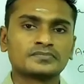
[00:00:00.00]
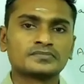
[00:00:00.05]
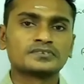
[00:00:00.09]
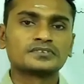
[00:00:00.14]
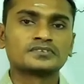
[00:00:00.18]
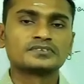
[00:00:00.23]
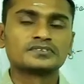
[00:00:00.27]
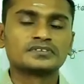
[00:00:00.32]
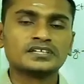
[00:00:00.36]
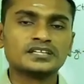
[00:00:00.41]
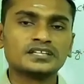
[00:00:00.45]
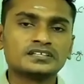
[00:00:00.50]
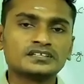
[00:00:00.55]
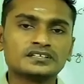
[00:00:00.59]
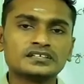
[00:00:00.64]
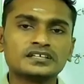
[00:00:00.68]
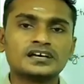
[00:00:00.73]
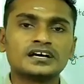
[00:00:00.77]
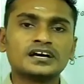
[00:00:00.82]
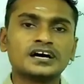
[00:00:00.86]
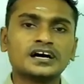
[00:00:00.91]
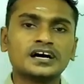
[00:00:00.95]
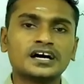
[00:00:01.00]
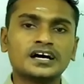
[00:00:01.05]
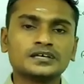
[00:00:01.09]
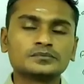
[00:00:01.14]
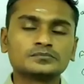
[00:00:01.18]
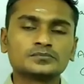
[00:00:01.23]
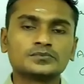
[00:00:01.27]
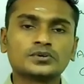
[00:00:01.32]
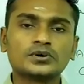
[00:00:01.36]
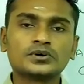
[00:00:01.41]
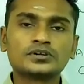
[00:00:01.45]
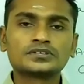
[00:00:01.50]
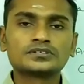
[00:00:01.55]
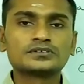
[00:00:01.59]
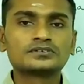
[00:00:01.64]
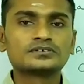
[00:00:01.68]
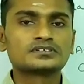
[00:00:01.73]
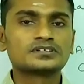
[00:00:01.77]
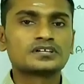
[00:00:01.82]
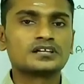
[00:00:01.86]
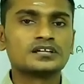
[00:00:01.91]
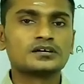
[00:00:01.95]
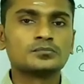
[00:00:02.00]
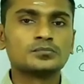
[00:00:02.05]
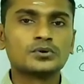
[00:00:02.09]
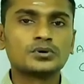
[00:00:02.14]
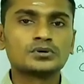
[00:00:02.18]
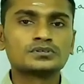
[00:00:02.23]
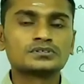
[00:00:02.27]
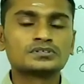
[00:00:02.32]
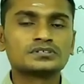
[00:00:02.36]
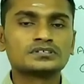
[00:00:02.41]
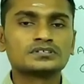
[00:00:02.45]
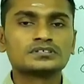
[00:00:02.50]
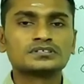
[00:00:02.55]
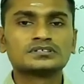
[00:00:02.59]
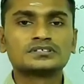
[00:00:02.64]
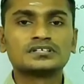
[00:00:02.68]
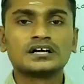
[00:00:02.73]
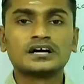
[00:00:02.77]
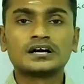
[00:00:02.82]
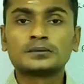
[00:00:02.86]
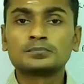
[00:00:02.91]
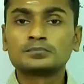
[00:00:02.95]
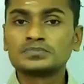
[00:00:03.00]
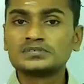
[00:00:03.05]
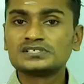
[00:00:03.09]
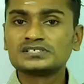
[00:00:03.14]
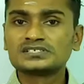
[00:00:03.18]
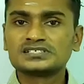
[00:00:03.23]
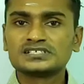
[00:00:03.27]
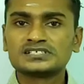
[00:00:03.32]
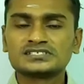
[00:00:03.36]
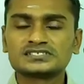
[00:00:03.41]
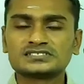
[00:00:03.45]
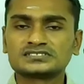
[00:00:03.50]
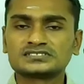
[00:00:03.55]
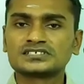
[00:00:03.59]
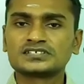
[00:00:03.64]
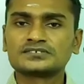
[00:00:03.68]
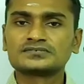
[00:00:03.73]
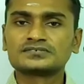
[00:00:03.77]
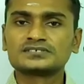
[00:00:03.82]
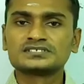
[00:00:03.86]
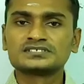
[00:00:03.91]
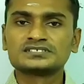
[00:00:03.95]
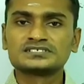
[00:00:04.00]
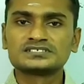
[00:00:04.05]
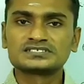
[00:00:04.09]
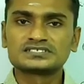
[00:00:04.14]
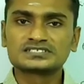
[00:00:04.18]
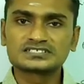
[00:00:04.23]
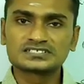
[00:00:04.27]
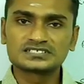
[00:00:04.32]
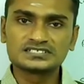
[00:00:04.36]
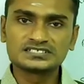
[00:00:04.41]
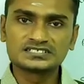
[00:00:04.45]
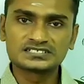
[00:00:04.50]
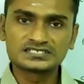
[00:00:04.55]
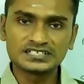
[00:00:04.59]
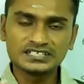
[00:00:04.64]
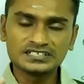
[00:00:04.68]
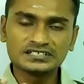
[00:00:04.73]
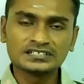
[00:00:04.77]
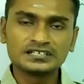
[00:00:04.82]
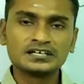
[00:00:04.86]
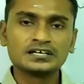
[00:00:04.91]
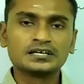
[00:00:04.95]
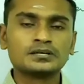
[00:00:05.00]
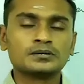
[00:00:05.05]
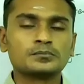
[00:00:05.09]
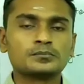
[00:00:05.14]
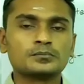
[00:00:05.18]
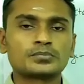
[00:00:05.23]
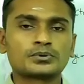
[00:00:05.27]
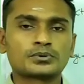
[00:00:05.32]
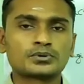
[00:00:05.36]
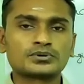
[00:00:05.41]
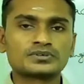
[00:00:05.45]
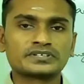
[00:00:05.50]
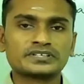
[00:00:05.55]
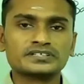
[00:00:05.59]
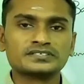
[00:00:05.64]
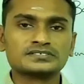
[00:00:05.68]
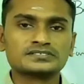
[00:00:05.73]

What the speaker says: Then I am going to tell about the application of single cell protein.